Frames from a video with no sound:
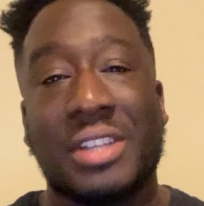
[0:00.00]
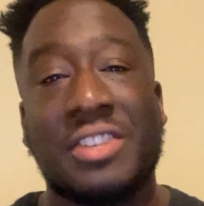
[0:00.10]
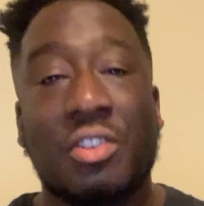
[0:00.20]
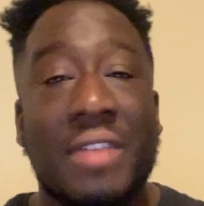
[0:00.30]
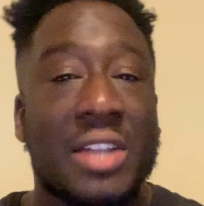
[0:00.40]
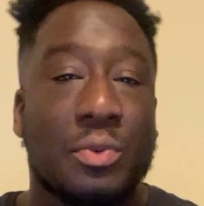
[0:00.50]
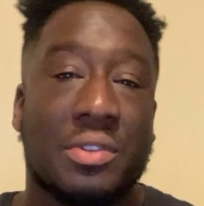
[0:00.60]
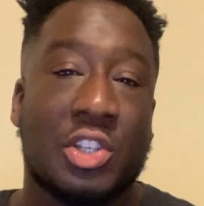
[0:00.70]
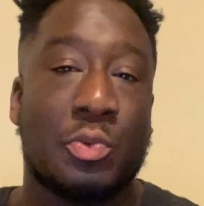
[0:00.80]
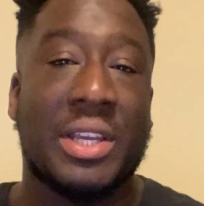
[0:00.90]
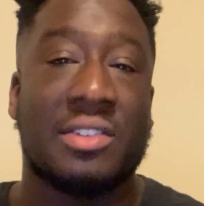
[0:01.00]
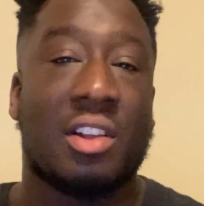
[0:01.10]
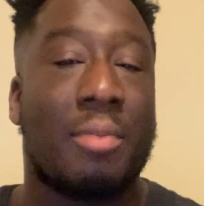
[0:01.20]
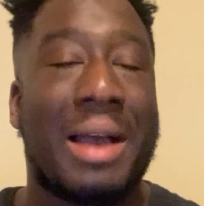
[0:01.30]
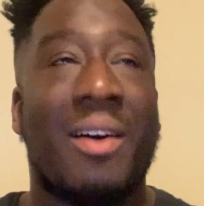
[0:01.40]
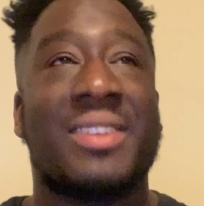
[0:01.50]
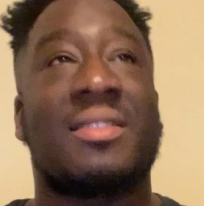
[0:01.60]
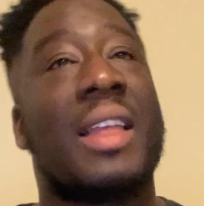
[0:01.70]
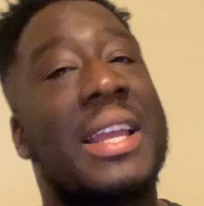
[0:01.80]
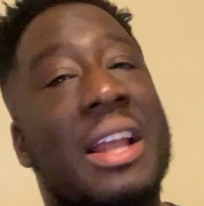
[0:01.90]
And so that's what this week is all about. It's
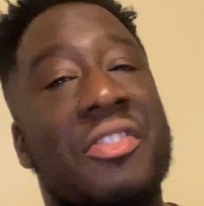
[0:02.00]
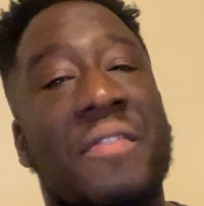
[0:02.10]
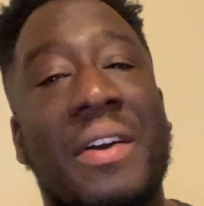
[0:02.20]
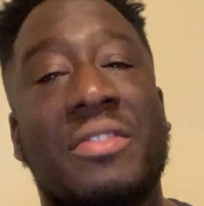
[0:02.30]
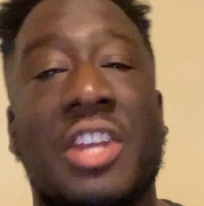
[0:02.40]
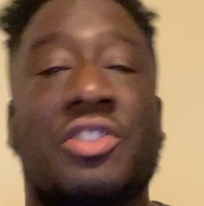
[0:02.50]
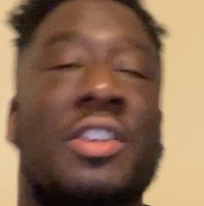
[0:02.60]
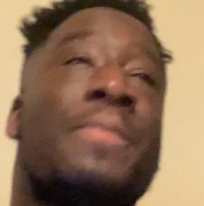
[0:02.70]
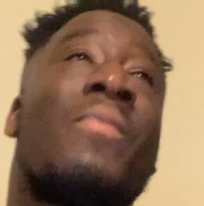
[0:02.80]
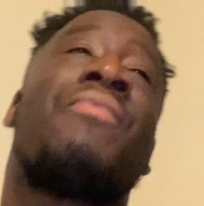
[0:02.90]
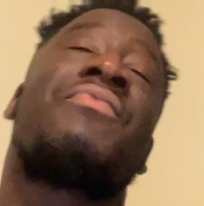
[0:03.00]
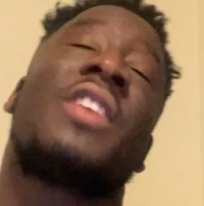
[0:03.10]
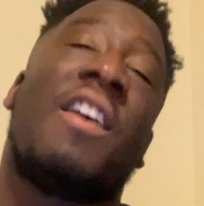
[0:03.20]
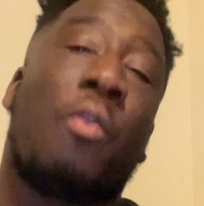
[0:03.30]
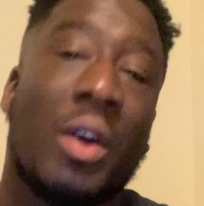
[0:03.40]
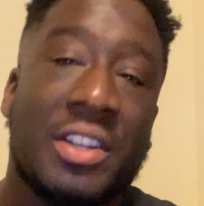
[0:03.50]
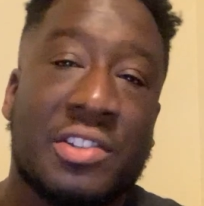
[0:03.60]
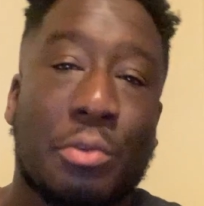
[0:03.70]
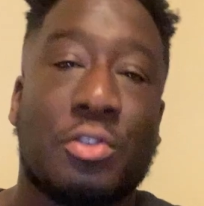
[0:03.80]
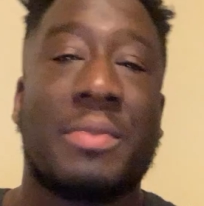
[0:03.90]
laying down the foundation of what is
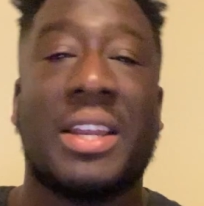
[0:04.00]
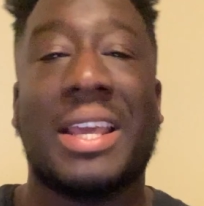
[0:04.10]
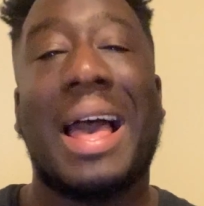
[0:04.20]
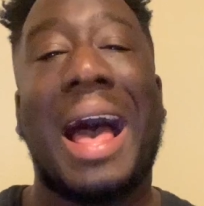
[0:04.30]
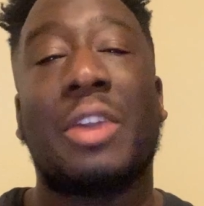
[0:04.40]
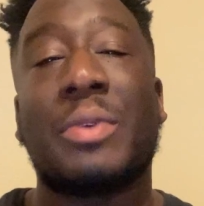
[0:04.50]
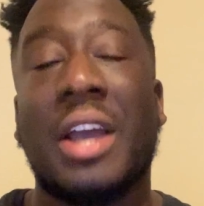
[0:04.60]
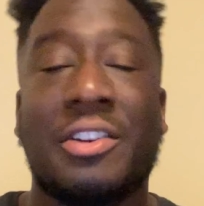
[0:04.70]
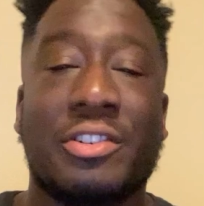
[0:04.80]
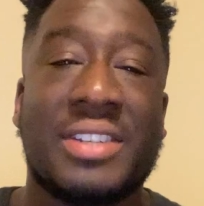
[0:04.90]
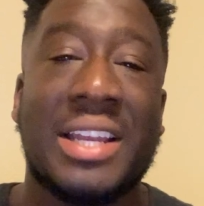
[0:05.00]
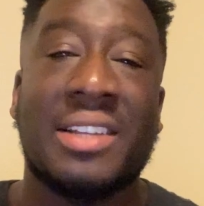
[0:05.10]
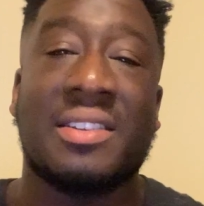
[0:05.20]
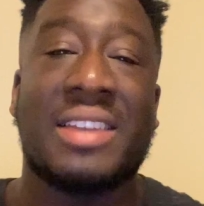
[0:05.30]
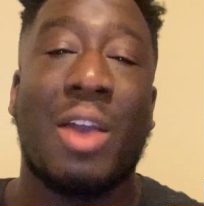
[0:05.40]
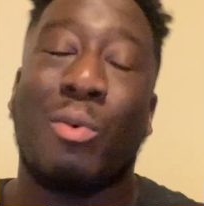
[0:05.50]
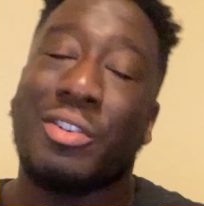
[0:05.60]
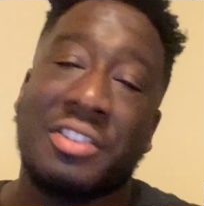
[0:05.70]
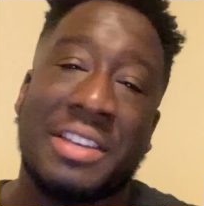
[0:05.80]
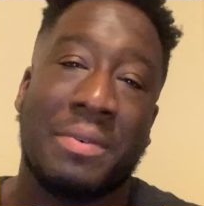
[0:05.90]
social media, how do we understand it today, what are
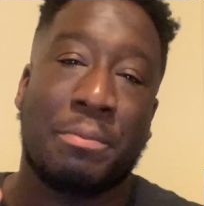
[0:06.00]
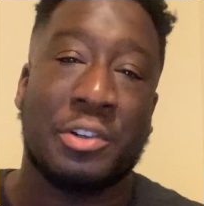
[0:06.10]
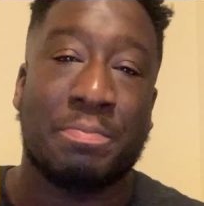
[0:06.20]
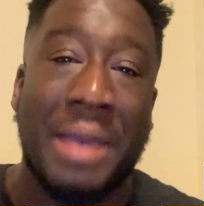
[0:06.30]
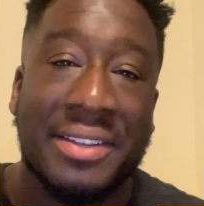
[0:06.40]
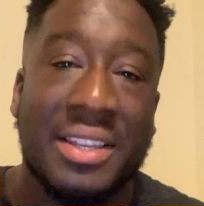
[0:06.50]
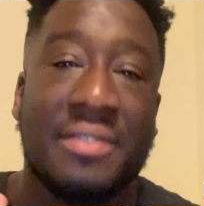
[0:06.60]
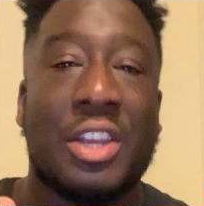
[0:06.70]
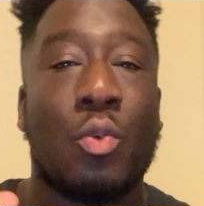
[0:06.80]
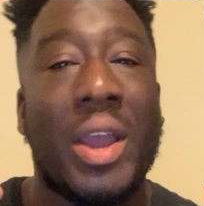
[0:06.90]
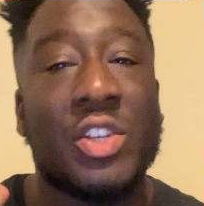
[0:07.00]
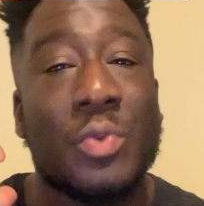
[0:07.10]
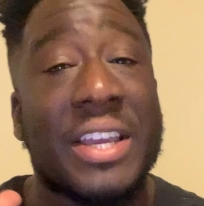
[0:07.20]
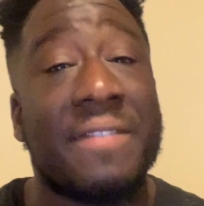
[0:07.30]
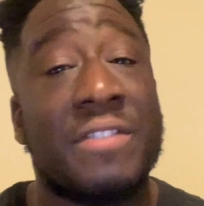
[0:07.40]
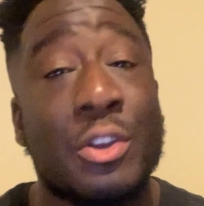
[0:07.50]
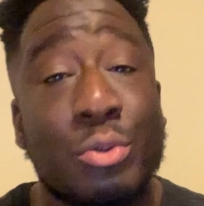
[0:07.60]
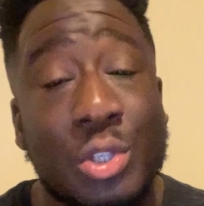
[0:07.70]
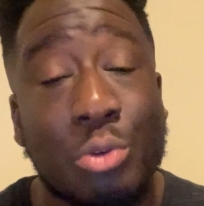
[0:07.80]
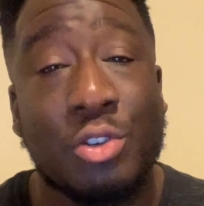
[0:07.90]
the different perspectives and ways we can view
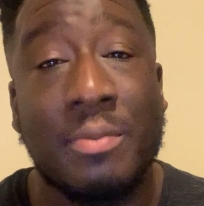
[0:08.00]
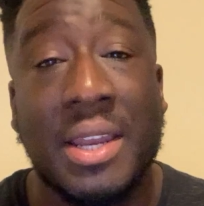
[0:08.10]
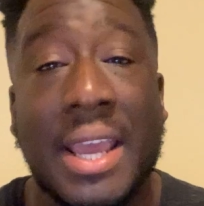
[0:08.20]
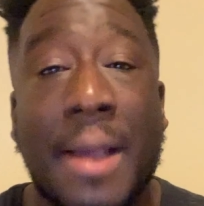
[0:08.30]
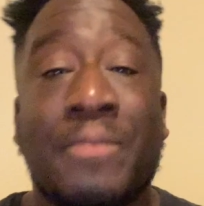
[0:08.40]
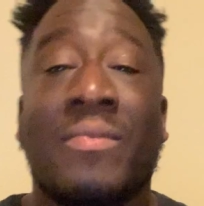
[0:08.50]
social media